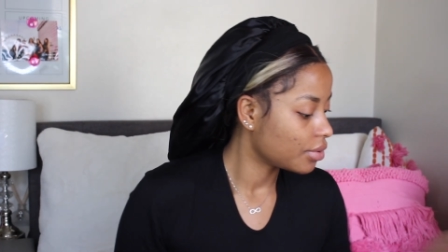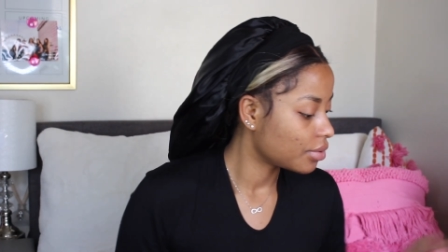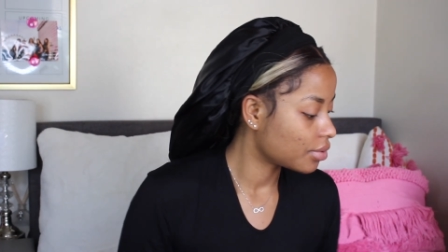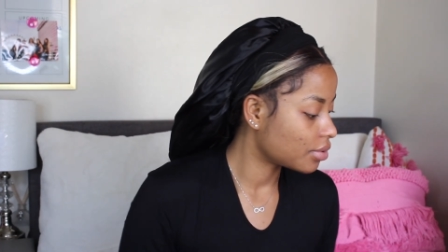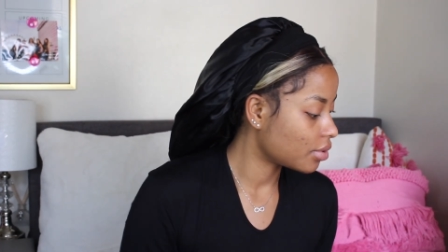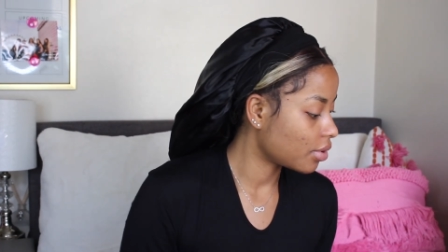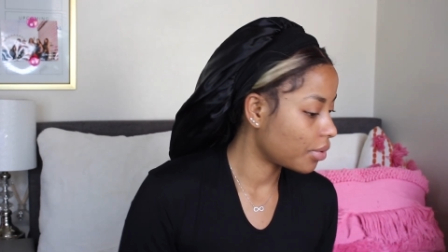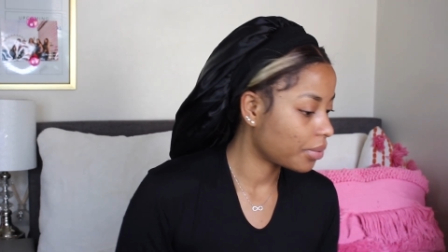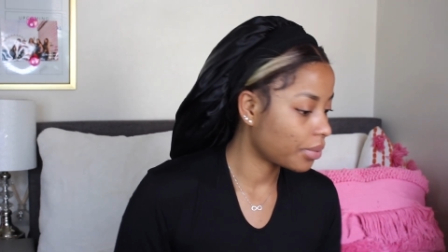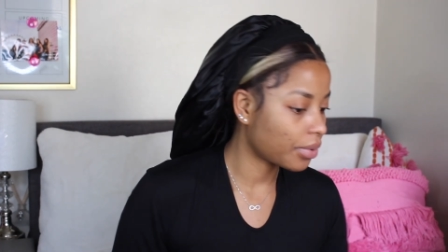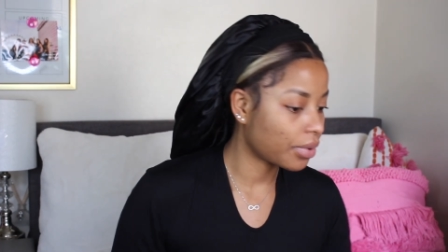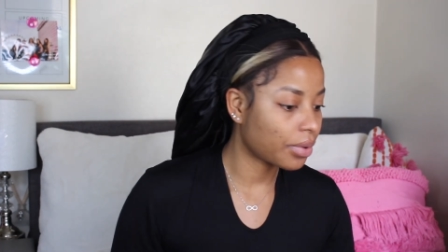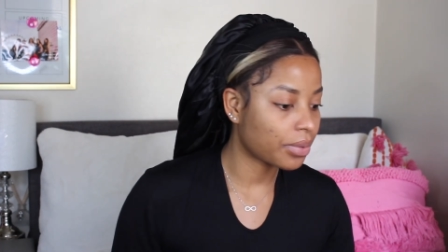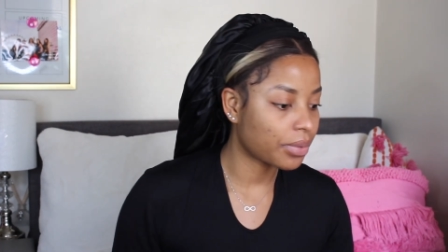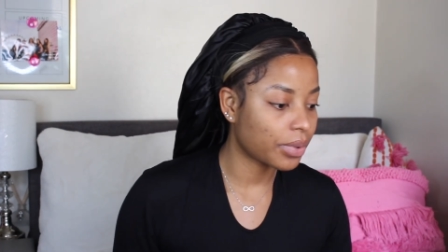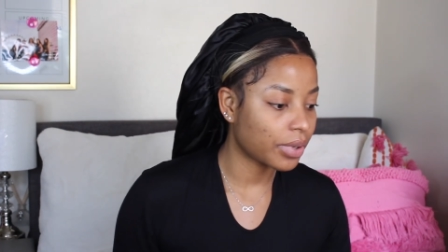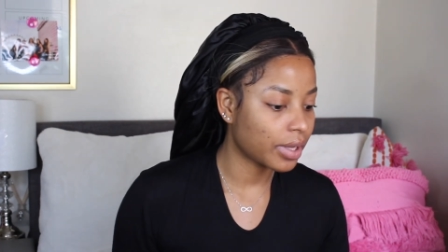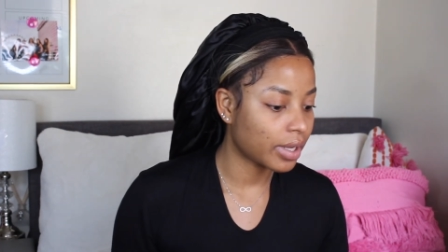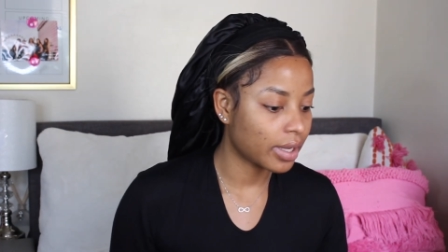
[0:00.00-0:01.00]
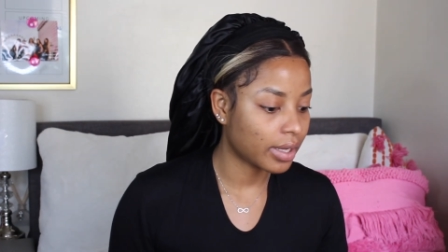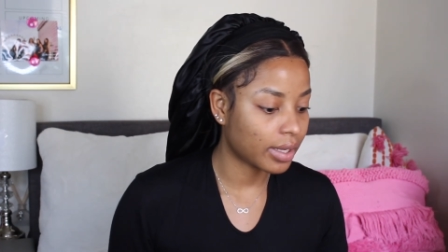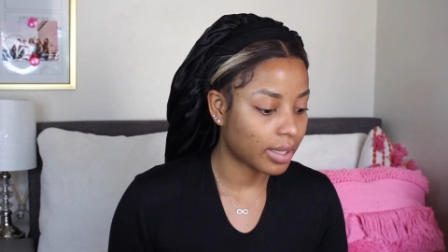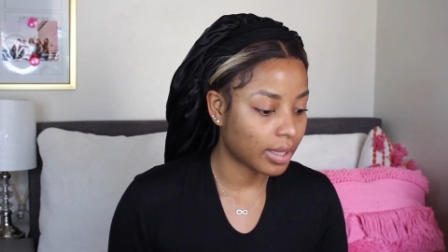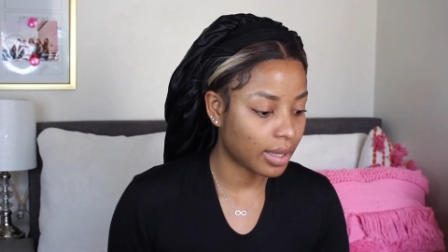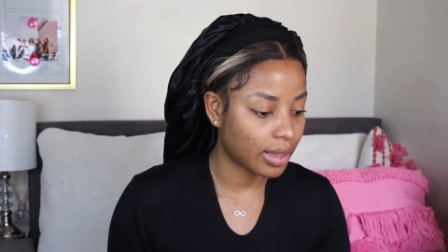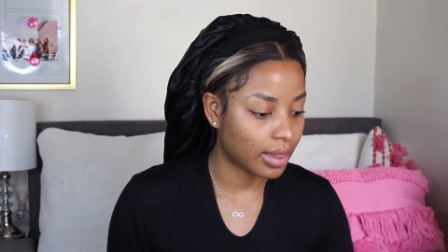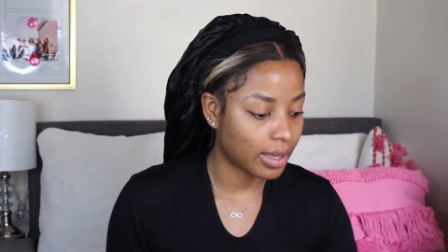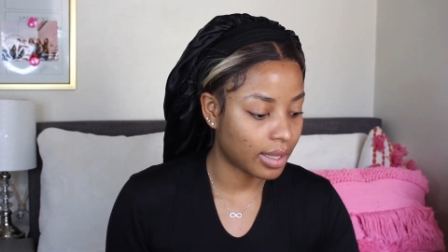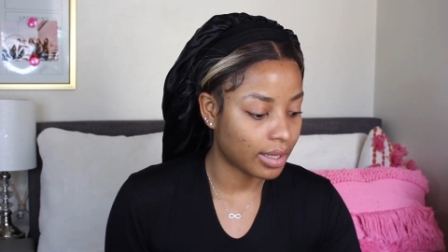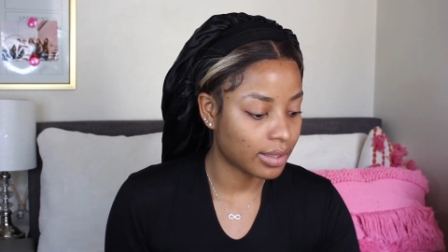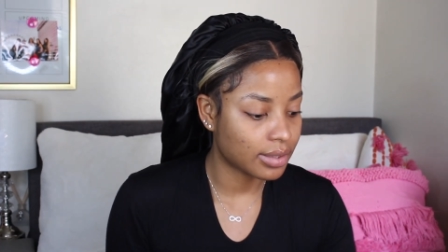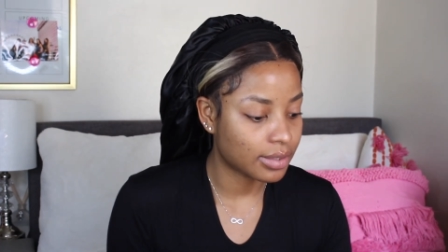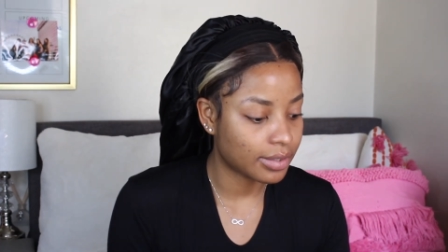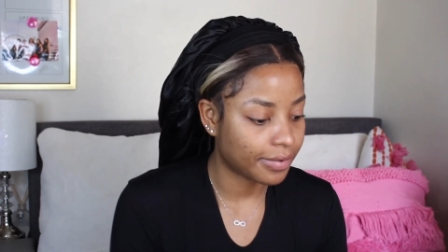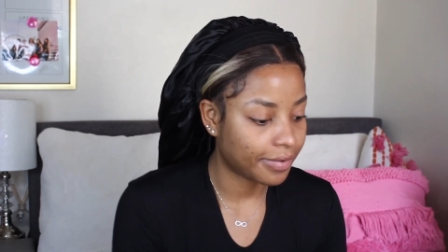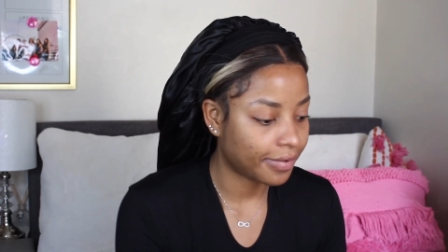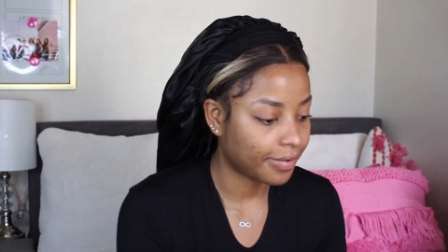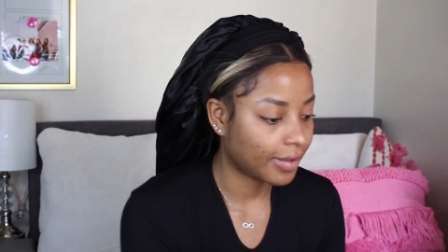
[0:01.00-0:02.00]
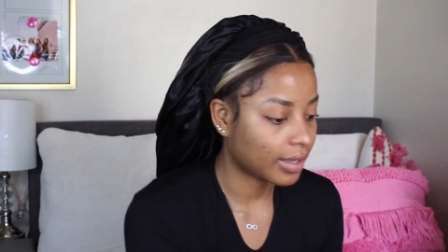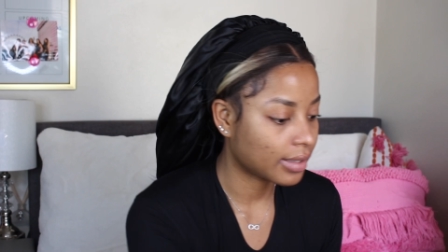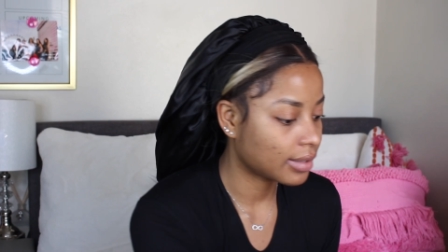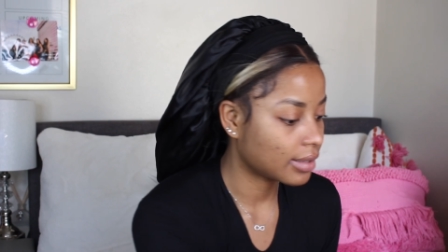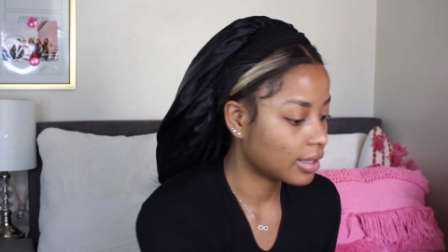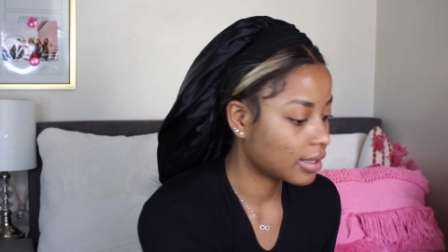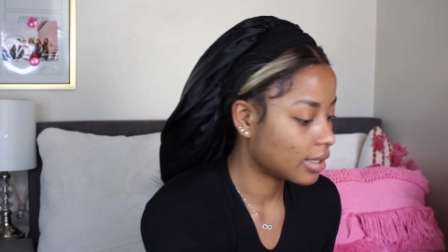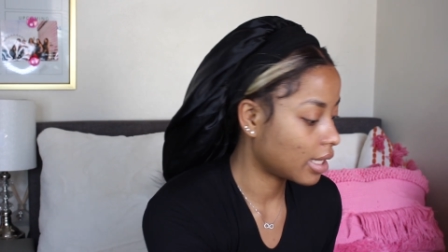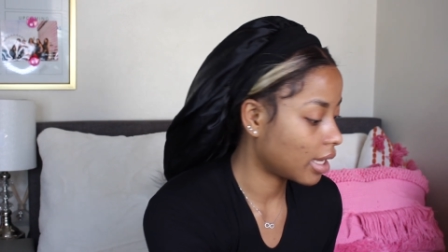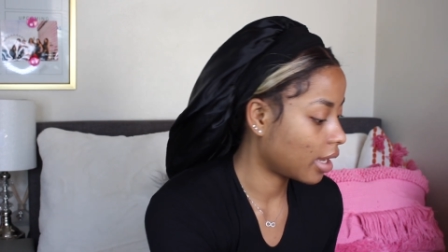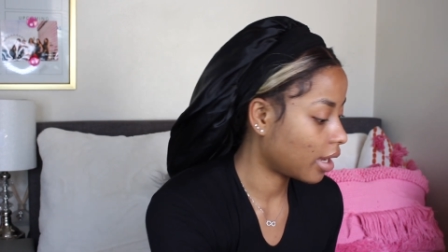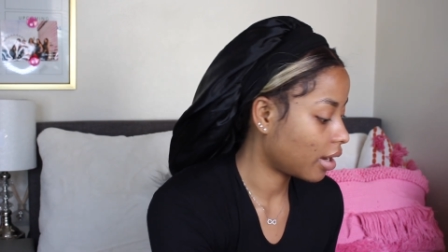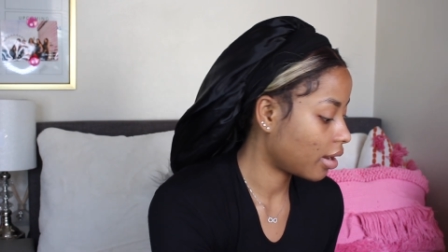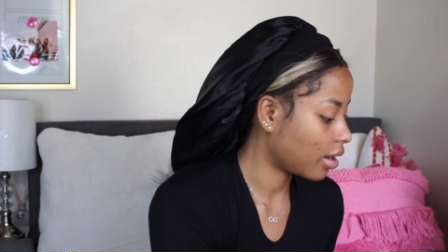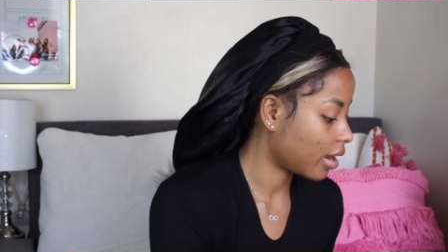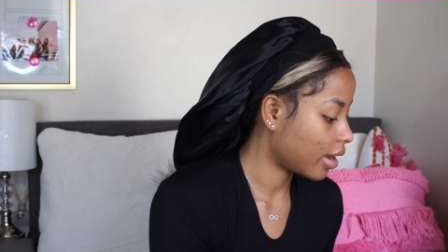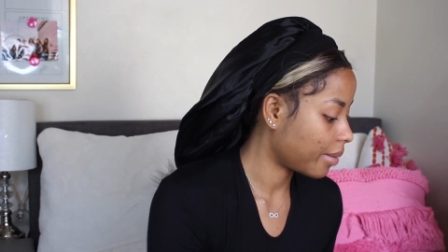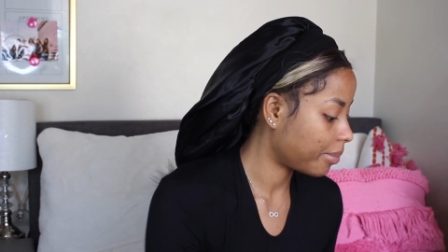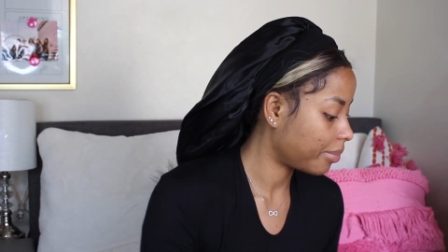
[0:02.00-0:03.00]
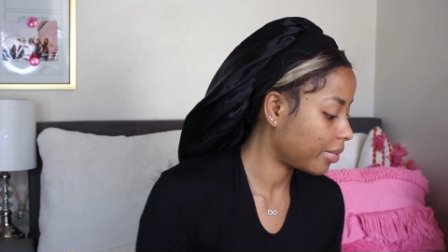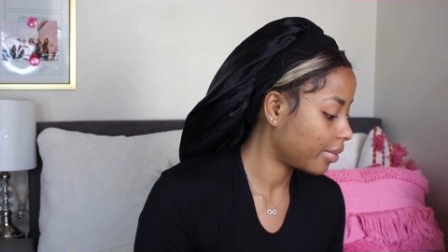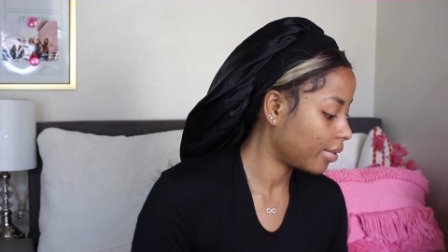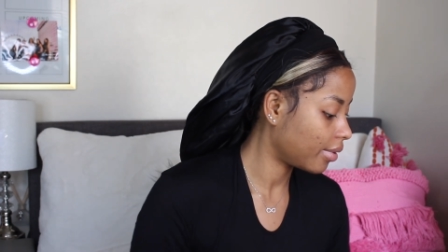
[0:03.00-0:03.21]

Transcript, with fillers: So real quick, let's fix this hair up.